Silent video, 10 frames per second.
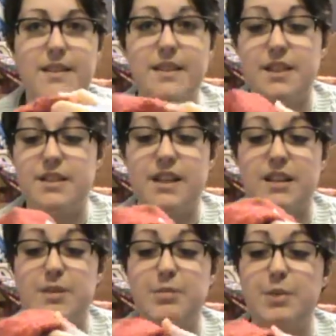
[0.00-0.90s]
because she
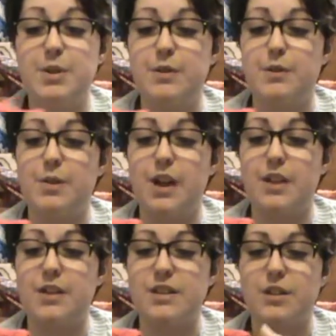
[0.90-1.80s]
has some beautiful
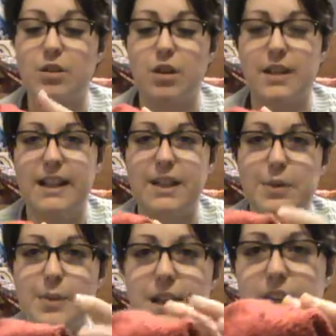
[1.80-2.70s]
colors, and they're all like
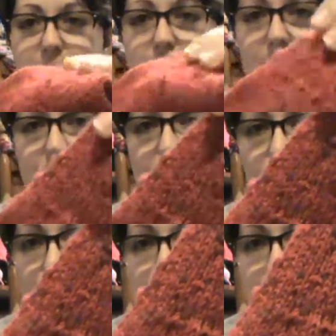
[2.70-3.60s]
tweeded
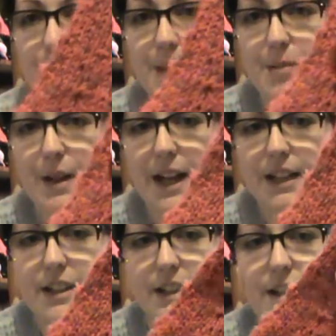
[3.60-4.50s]
colors with the
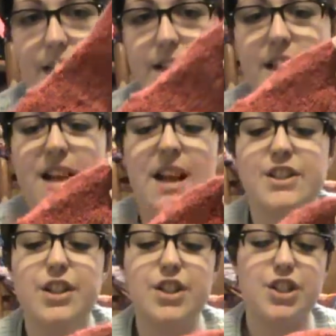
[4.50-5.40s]
black and
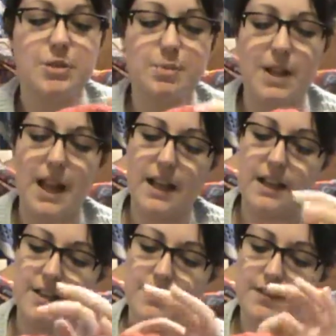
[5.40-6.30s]
it's not just black
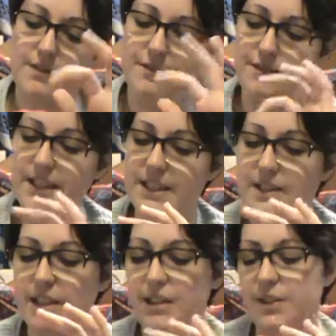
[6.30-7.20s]
flakes,
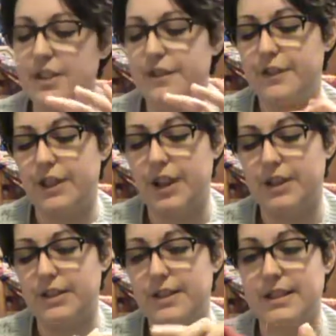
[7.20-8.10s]
like there's different
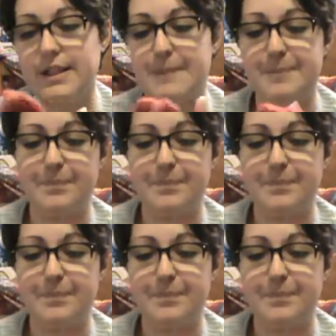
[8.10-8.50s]
colors in it,